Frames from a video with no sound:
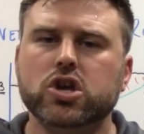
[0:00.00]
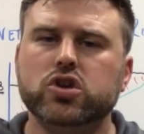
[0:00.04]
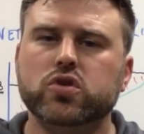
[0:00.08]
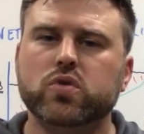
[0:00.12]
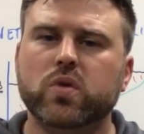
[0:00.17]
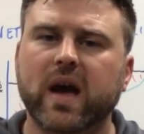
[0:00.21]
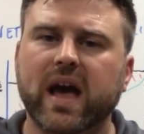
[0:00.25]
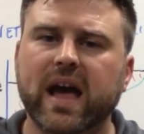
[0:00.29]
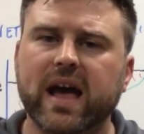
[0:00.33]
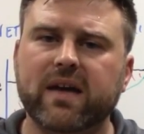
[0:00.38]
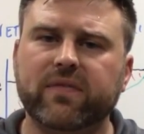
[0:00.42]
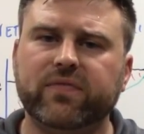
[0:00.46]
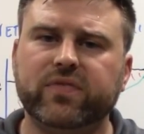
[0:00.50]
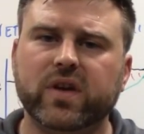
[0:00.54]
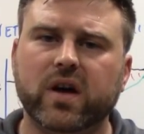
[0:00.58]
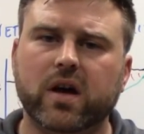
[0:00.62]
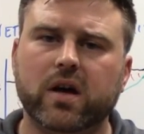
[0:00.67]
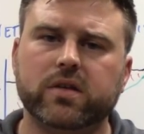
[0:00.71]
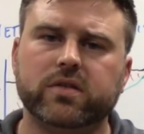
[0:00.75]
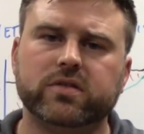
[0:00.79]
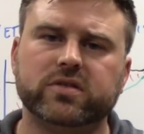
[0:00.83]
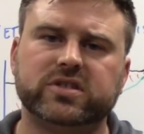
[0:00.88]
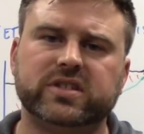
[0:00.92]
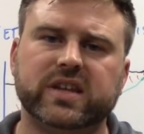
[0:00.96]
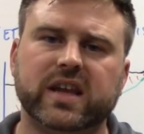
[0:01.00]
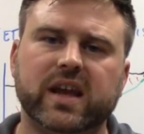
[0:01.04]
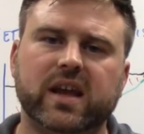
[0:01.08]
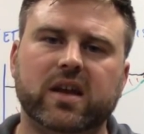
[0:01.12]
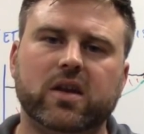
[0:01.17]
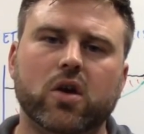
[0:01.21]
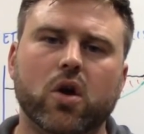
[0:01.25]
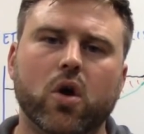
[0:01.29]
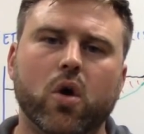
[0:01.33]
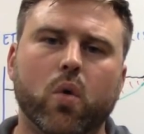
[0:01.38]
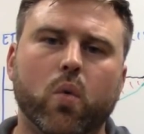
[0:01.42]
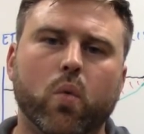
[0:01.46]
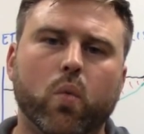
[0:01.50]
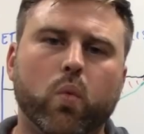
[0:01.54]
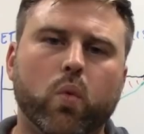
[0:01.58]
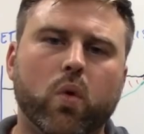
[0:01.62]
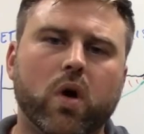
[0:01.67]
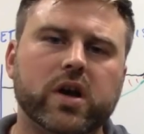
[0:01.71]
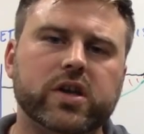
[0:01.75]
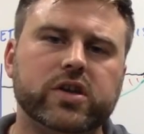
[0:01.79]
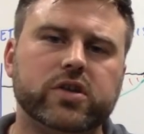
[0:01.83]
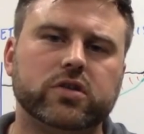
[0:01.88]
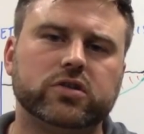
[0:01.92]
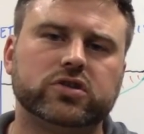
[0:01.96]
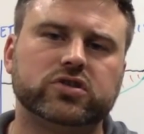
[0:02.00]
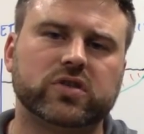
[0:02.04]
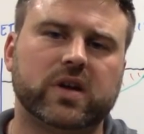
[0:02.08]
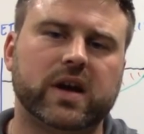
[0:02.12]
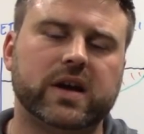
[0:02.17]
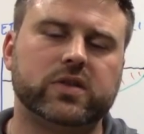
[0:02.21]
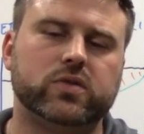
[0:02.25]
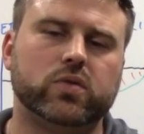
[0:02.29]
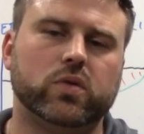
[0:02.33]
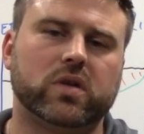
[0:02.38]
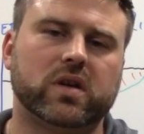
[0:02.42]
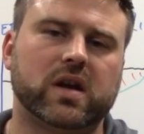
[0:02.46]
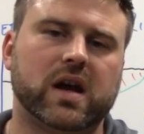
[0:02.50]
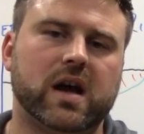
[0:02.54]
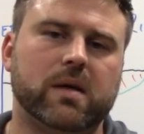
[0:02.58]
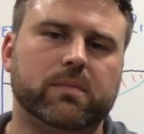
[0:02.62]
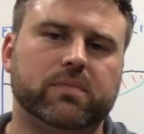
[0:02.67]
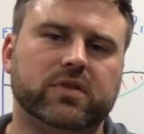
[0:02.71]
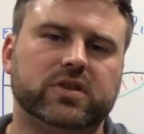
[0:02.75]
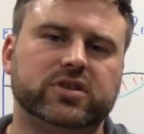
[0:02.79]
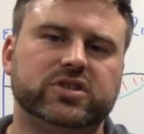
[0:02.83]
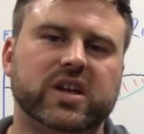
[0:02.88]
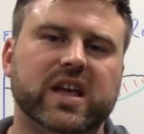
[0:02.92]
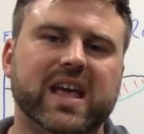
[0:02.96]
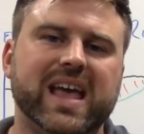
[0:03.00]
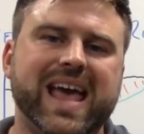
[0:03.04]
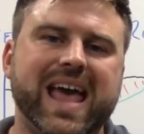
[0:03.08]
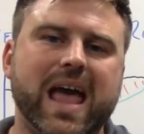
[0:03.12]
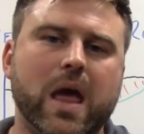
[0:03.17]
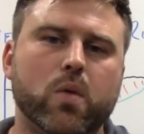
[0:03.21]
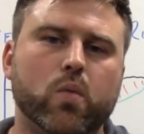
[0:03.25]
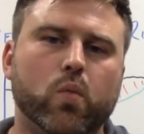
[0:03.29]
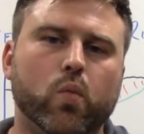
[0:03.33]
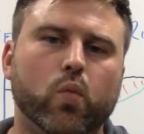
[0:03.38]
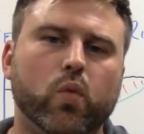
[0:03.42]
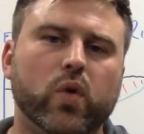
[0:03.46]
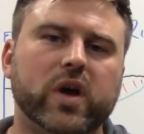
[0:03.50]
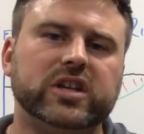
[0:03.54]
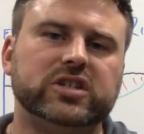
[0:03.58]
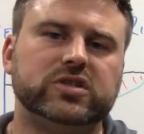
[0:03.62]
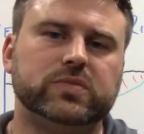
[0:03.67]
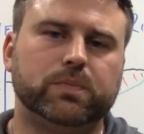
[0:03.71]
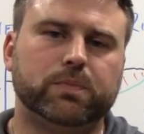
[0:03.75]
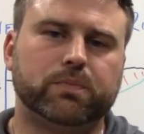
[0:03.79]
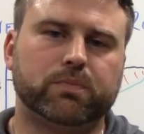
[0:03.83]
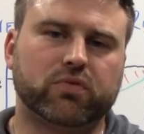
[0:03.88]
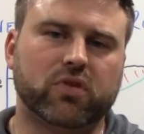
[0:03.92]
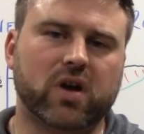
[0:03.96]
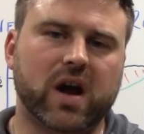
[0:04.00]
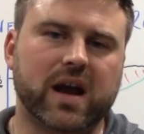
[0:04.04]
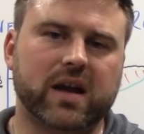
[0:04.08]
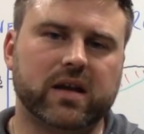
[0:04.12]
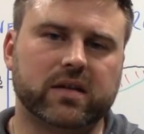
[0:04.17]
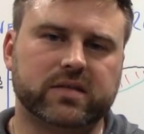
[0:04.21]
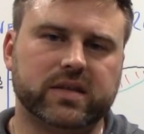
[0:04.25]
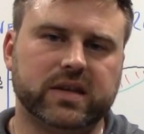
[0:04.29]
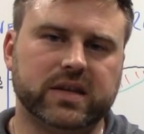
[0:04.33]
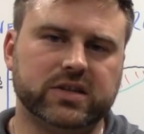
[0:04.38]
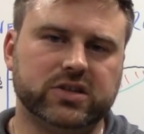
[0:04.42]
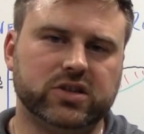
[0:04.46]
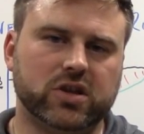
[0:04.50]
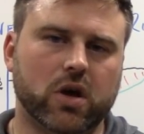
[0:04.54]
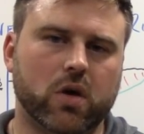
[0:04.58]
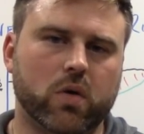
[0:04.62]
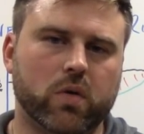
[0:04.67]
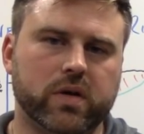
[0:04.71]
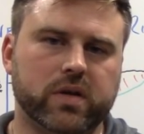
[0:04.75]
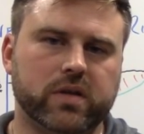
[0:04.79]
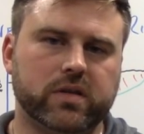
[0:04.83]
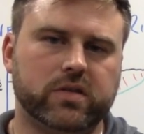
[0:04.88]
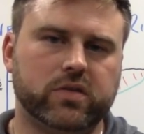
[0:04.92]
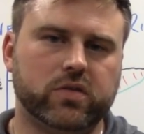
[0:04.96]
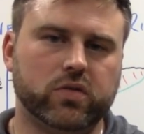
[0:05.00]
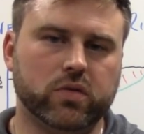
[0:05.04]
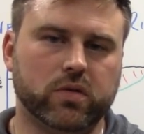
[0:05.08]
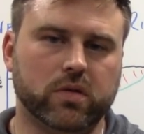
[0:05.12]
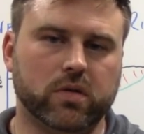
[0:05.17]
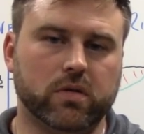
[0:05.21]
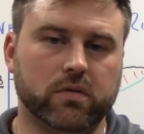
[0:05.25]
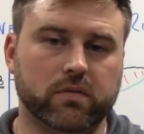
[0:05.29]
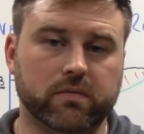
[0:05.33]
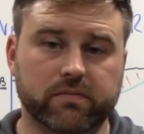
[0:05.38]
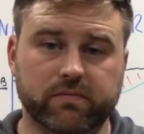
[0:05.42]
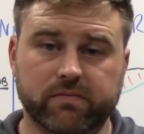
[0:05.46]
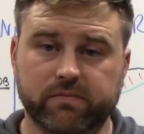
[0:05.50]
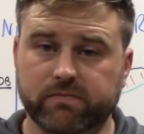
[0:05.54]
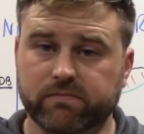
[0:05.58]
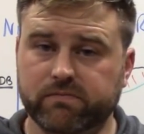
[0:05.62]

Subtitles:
You have to understand what you're trying to accomplish and which product is going to